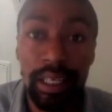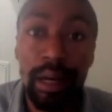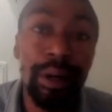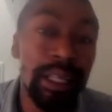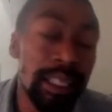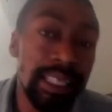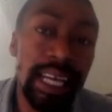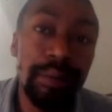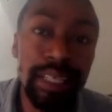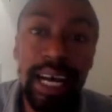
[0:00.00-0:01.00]
But at the
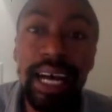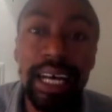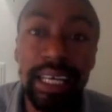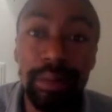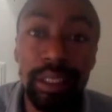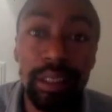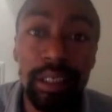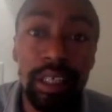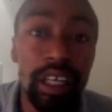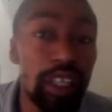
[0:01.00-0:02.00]
same time,
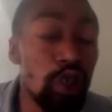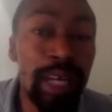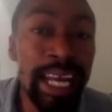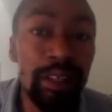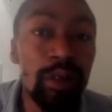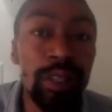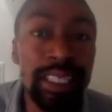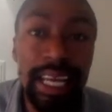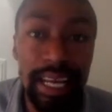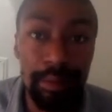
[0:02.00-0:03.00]
you can't do the
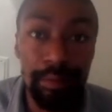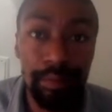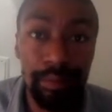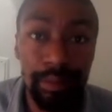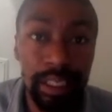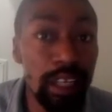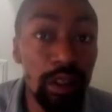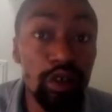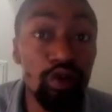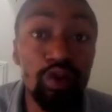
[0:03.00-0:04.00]
same. It
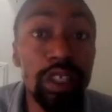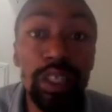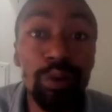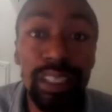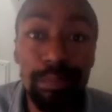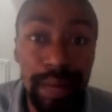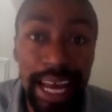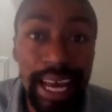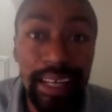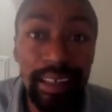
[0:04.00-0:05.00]
looks really, really
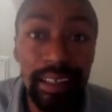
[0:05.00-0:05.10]
bad.